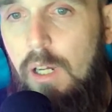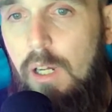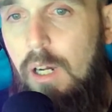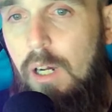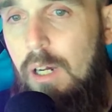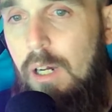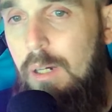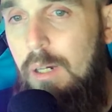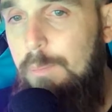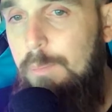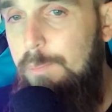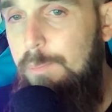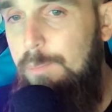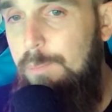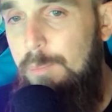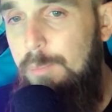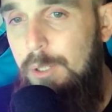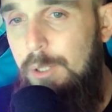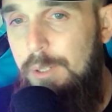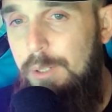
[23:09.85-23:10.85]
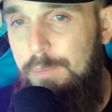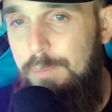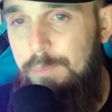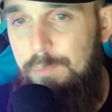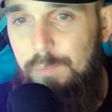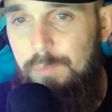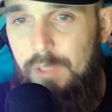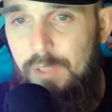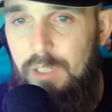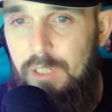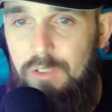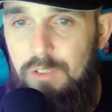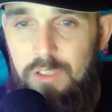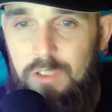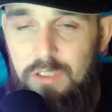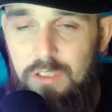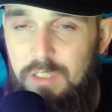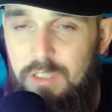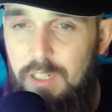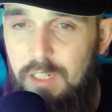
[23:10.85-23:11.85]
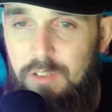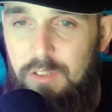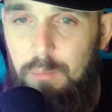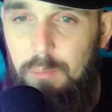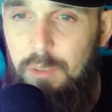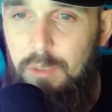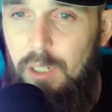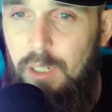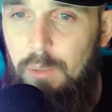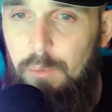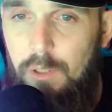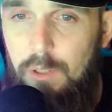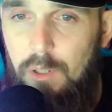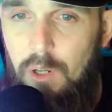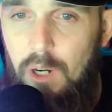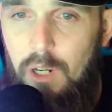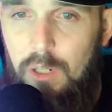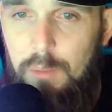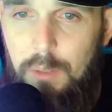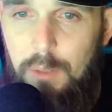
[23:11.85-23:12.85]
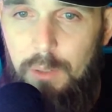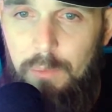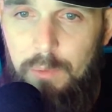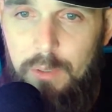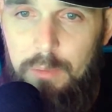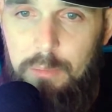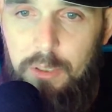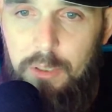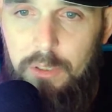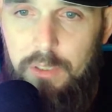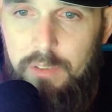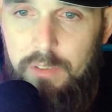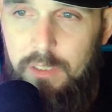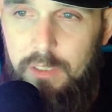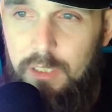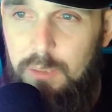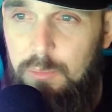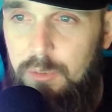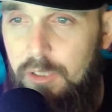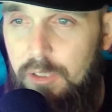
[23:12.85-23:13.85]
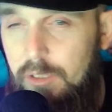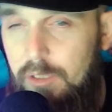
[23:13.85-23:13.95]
But it's just not somebody I want around on my rebuilding teams.